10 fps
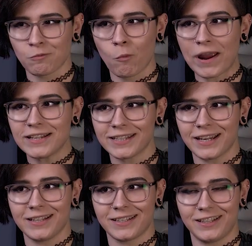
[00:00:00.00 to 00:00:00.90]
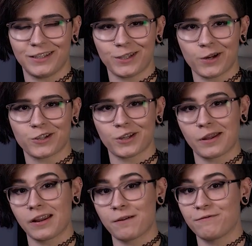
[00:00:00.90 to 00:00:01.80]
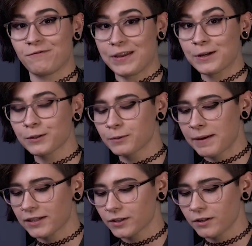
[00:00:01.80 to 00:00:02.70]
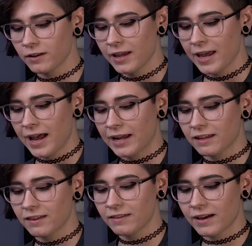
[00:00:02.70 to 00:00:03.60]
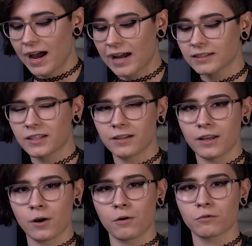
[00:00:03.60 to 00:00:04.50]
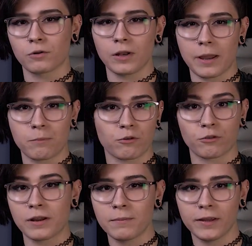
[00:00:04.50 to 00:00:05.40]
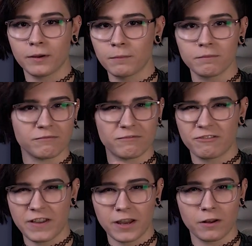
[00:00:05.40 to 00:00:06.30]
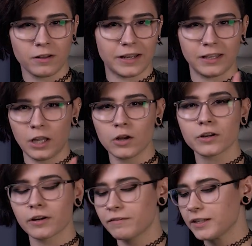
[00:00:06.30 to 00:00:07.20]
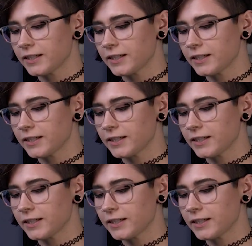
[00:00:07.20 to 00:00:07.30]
weighted as such so that it feels metal, and I think that adds to the overall like premium feel and look of this